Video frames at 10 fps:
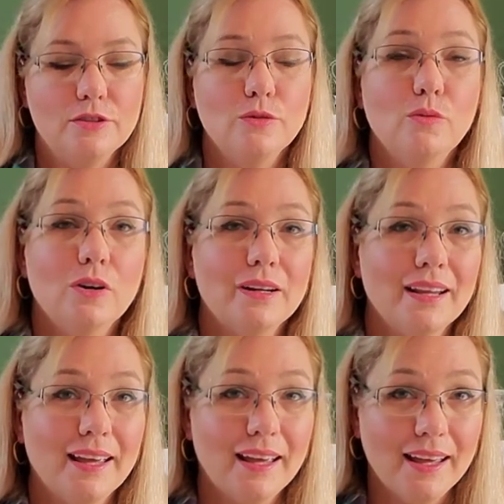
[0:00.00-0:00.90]
you want
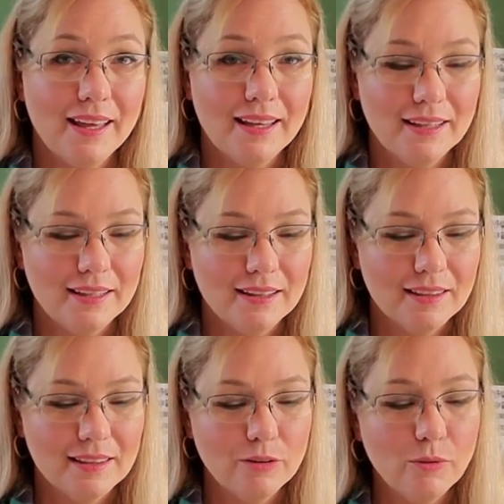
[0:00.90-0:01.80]
a
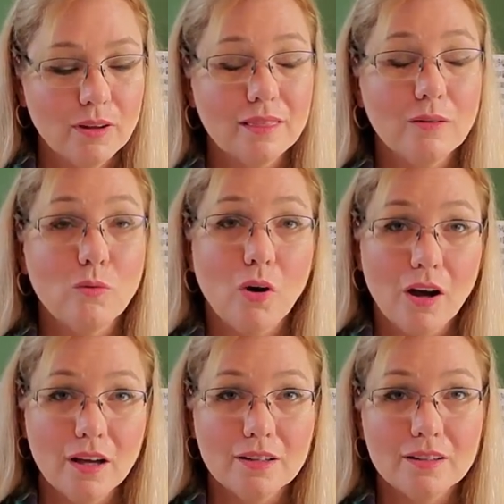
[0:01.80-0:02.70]
you want the
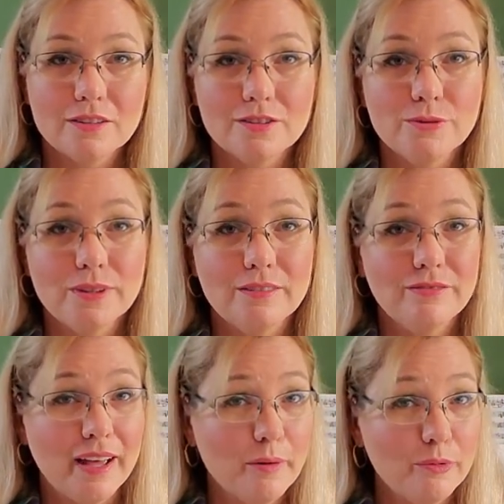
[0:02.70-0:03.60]
water to
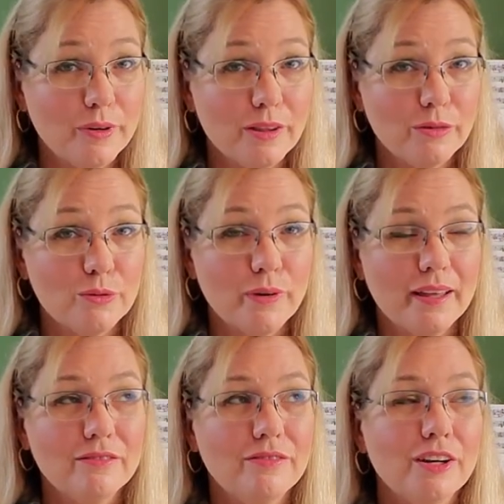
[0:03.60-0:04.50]
evaporate through
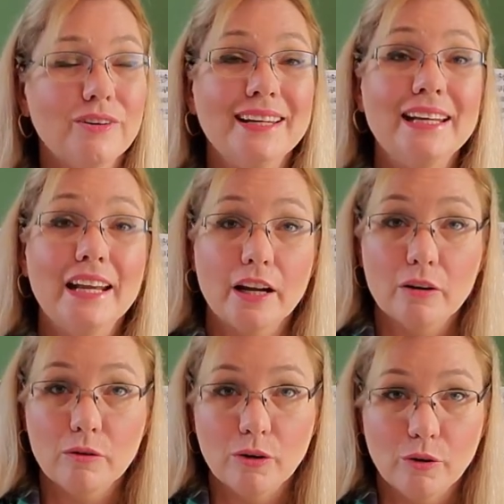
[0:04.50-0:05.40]
a very
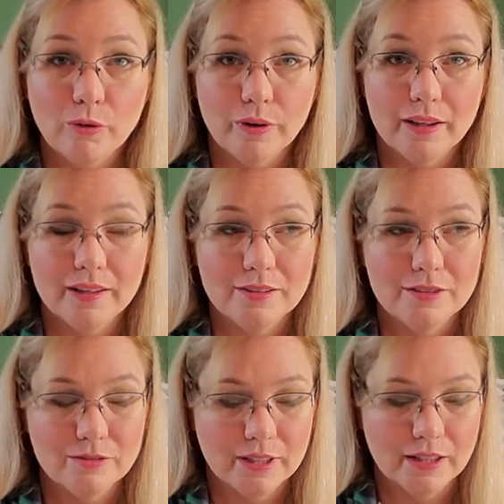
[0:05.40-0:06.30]
narrow
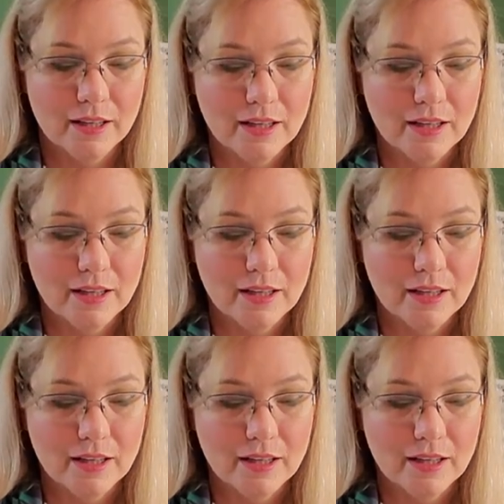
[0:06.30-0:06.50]
entering.